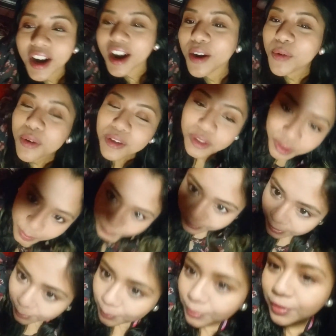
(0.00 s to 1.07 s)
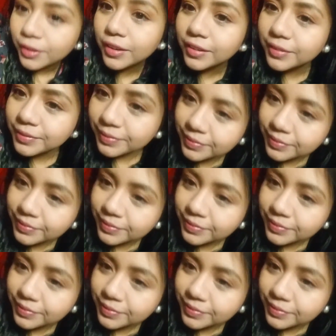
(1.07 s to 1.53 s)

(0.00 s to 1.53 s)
hours just playing with our